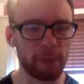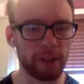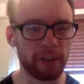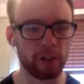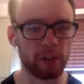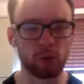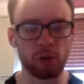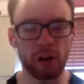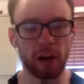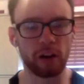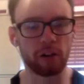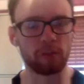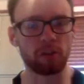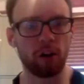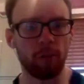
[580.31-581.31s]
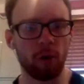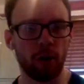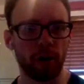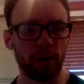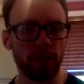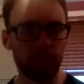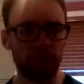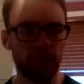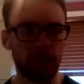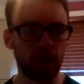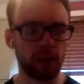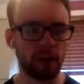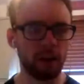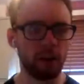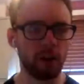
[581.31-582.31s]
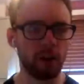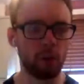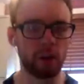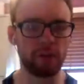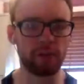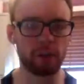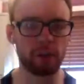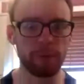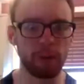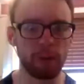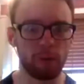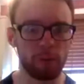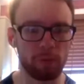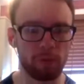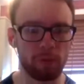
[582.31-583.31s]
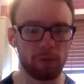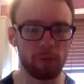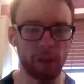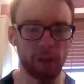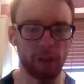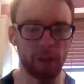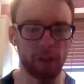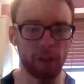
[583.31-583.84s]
And Joe Garner would come on, it would be like, where have you been all my life?